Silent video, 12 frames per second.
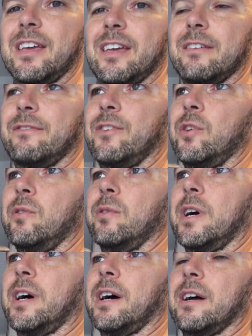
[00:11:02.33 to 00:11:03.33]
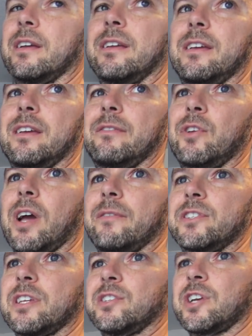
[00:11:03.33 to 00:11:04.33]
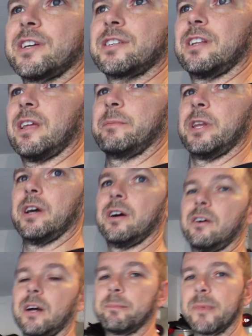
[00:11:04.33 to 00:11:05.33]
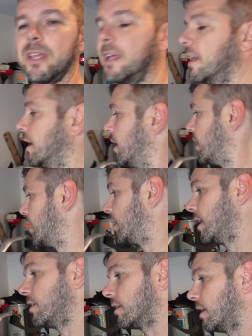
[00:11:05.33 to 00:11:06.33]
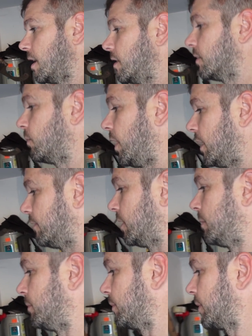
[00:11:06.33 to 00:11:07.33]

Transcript: If you have a suggestion, let me know. Either one of them